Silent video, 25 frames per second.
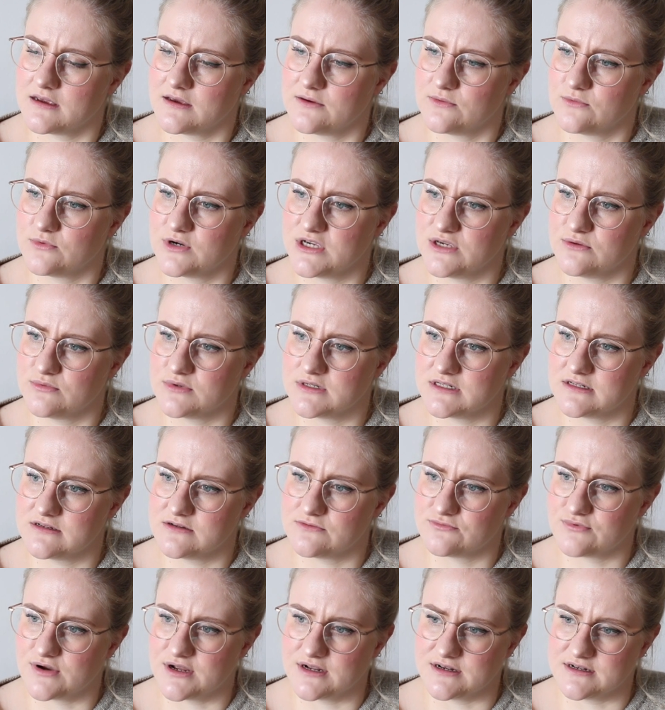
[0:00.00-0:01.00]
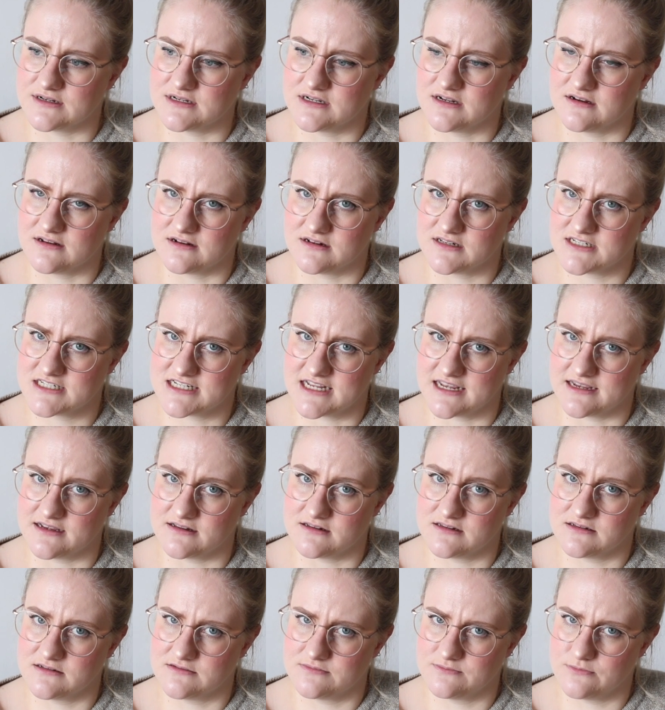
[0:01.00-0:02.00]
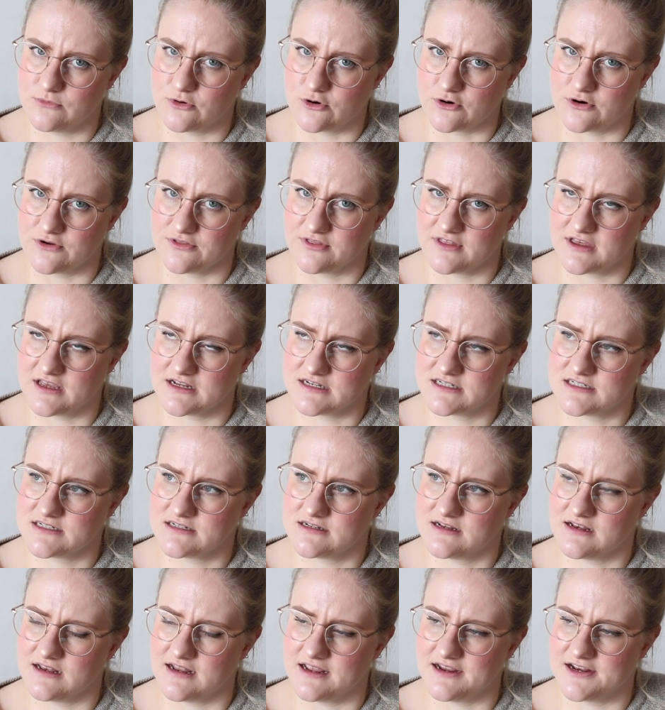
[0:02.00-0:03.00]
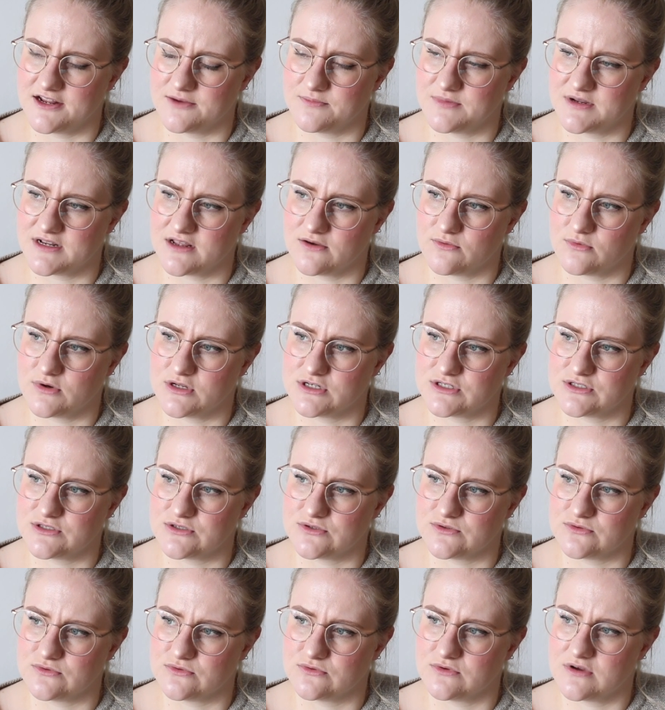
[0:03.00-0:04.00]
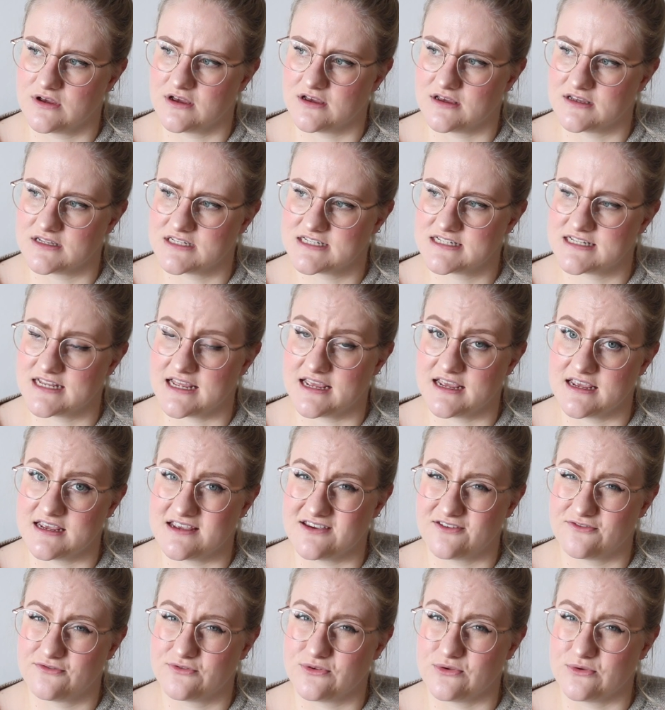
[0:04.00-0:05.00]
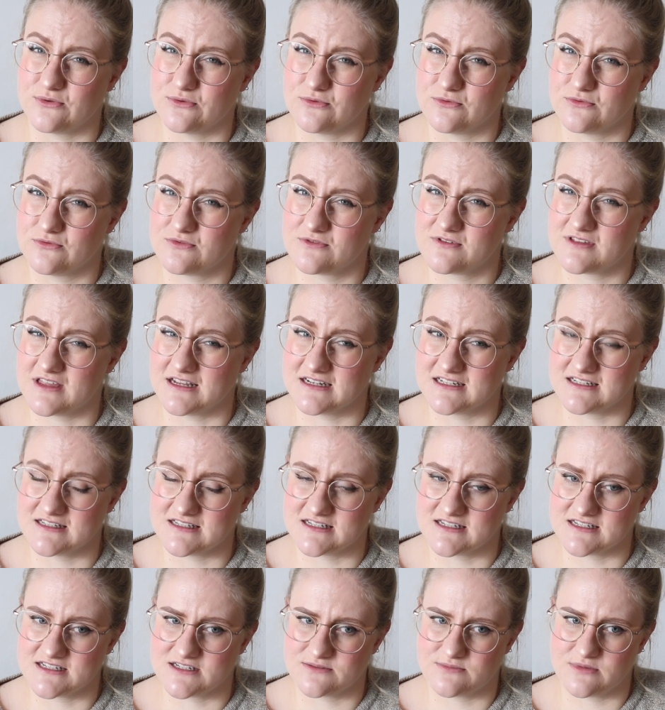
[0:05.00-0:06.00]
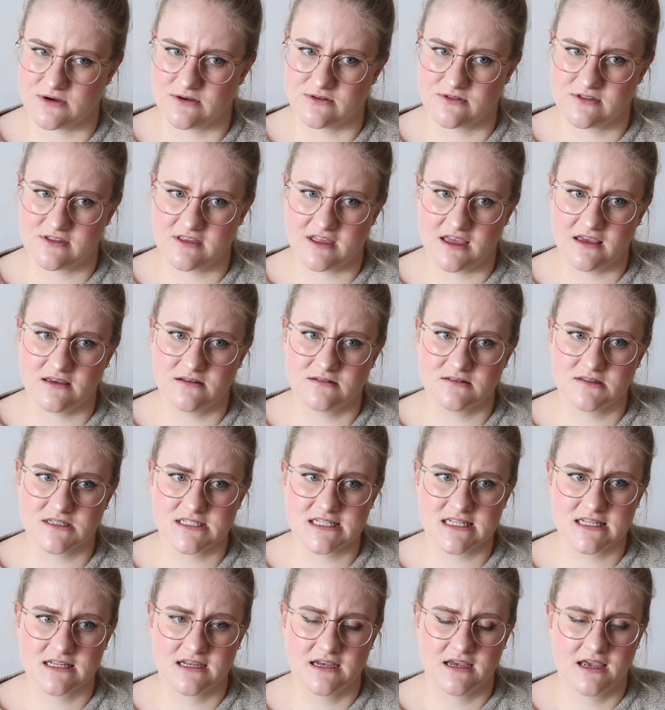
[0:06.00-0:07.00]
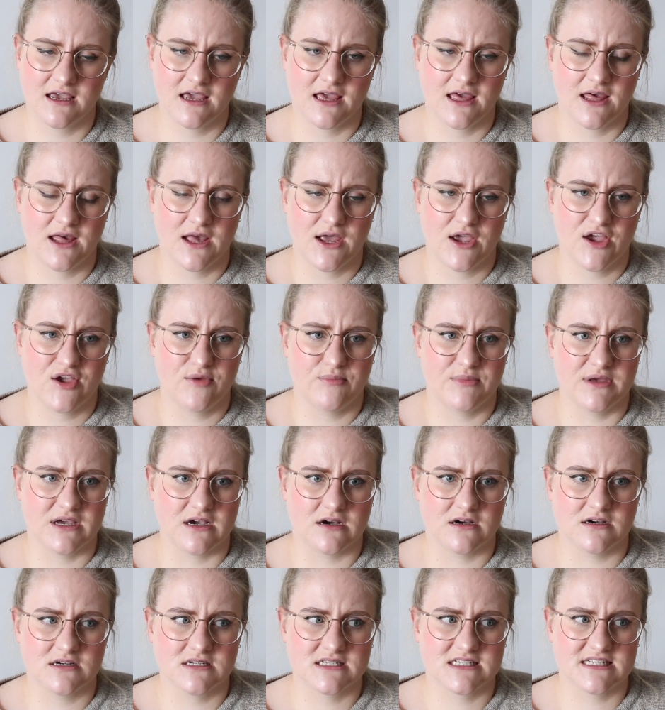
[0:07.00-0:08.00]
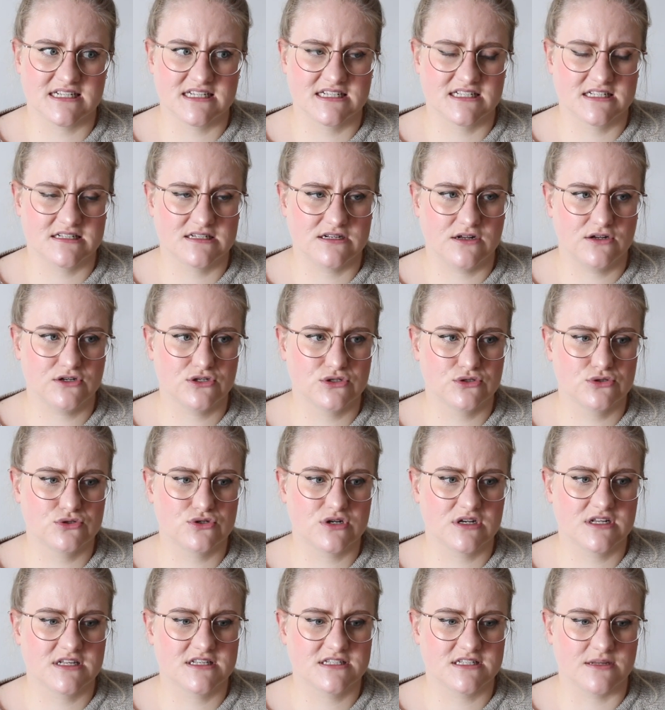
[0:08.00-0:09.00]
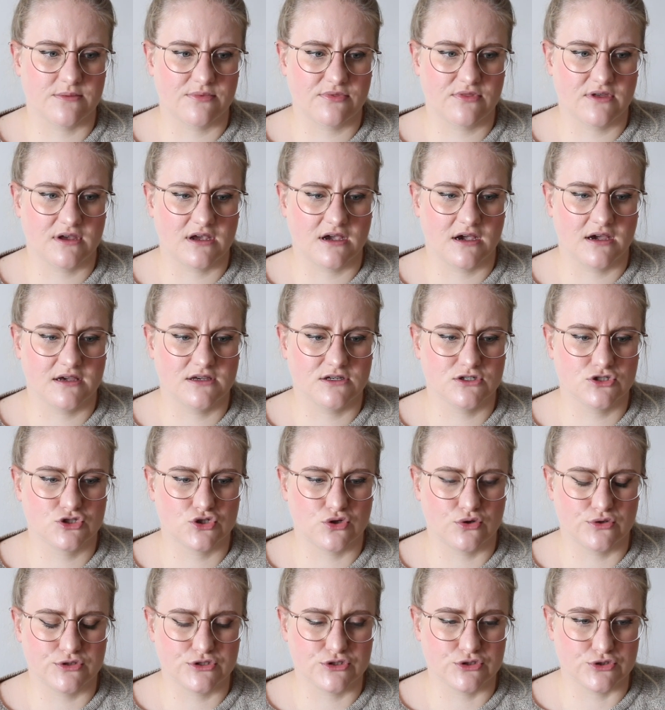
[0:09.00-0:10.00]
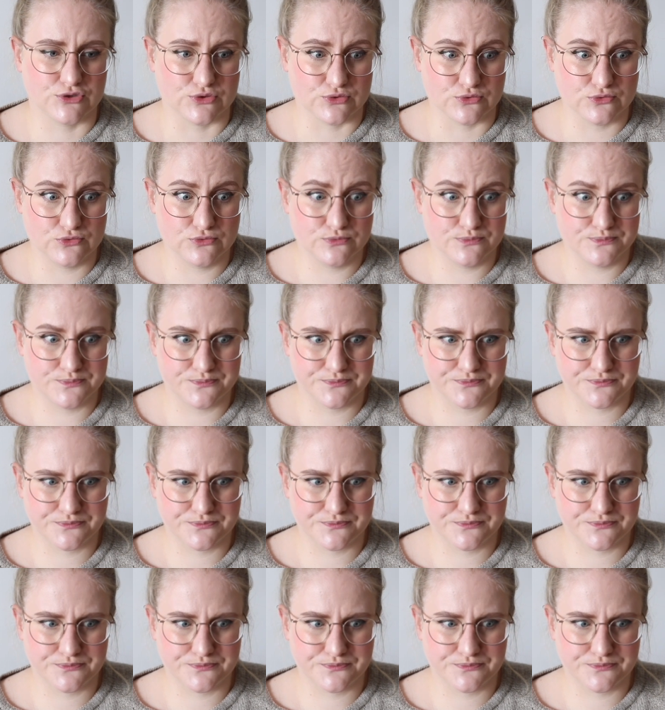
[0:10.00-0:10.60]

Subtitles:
we will run a little sale, more on that later, but I want to say a few sentences about sales because it's not usually something I enjoy to do,